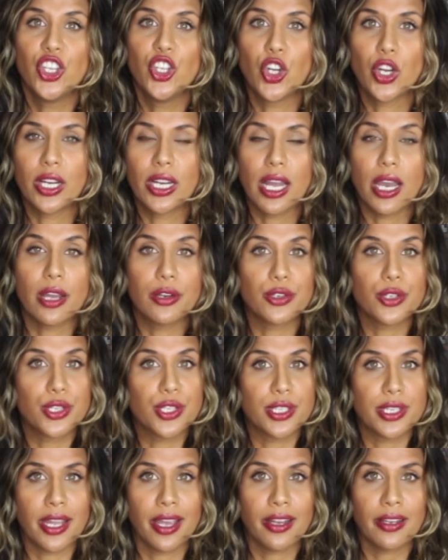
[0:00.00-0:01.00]
you're going to
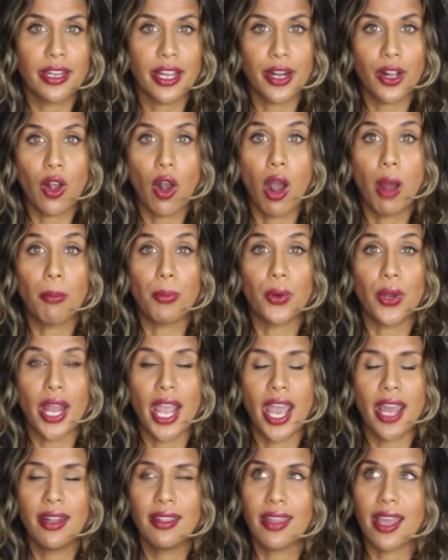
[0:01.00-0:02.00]
understand and
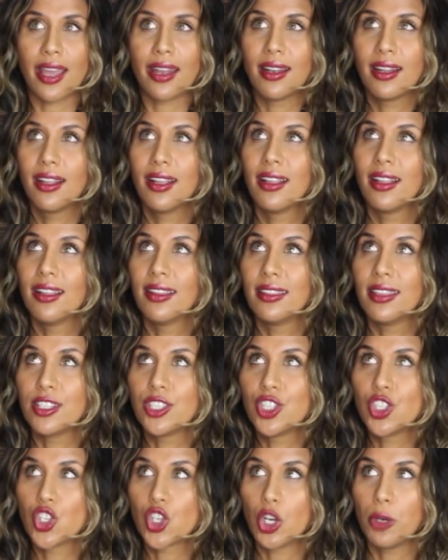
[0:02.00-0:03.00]
comprehend that
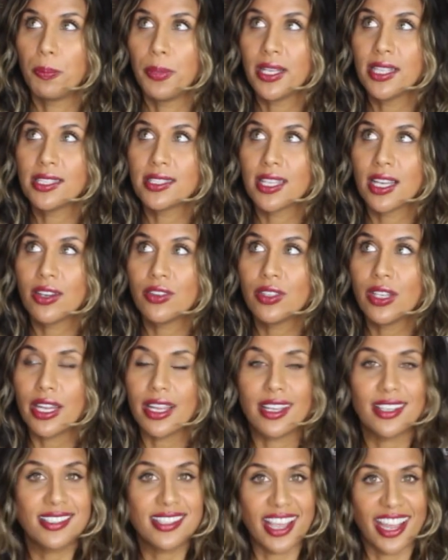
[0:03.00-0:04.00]
this chirping sound
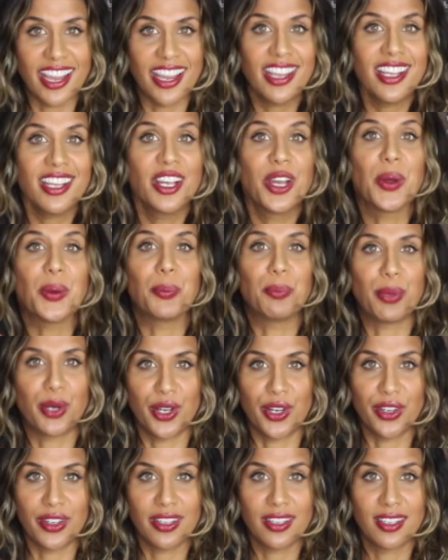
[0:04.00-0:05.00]
is a
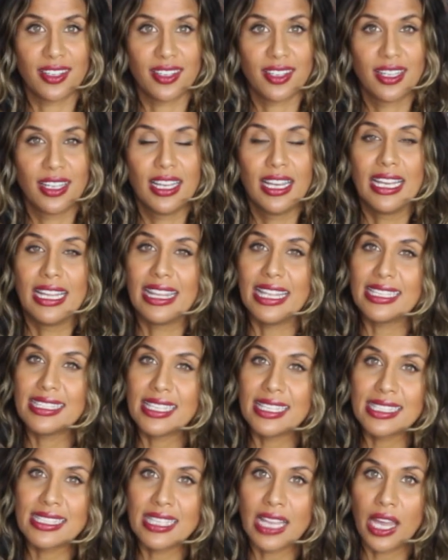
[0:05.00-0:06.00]
bird. This
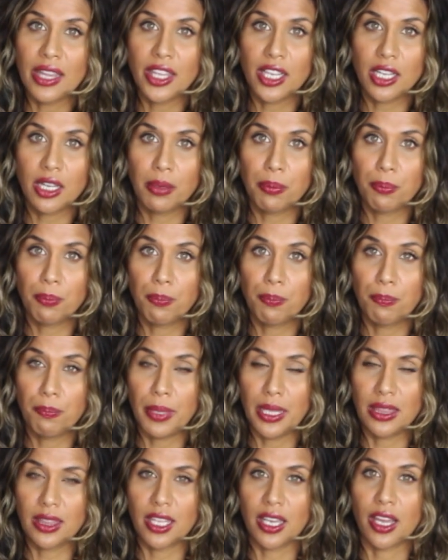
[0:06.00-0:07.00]
is Sadhaka
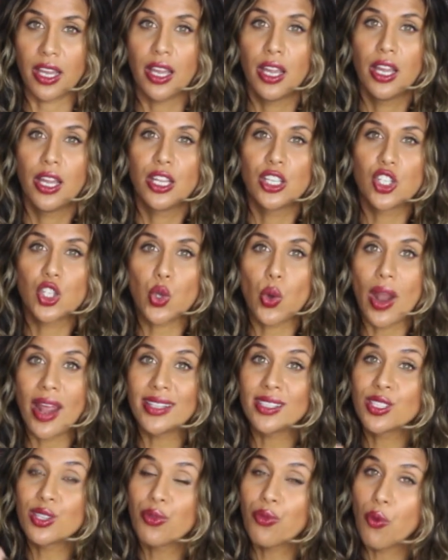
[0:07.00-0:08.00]
Pitta
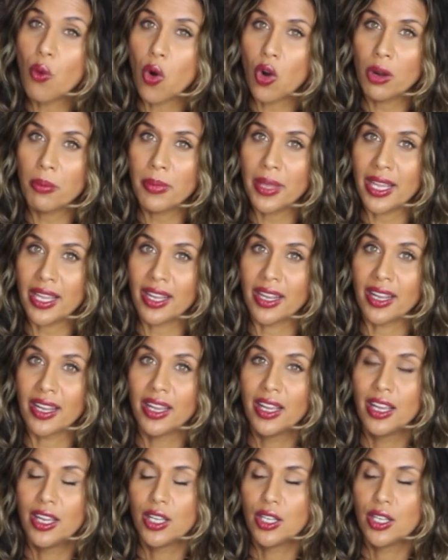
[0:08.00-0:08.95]
transforming